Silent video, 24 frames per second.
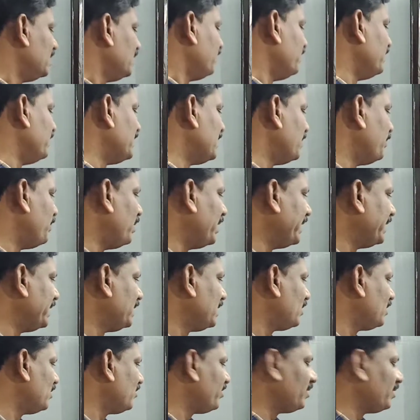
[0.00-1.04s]
with the point
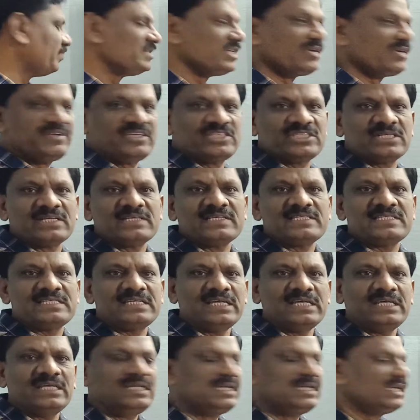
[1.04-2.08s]
of observation
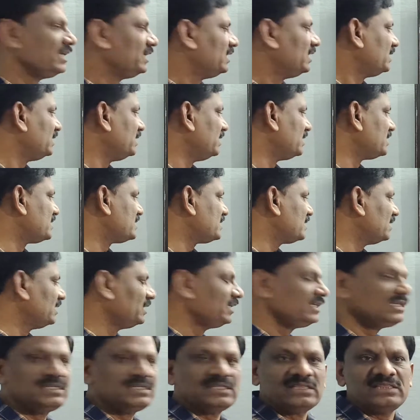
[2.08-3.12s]
C is
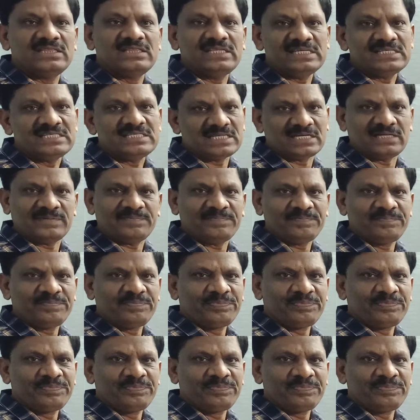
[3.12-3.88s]
a theta.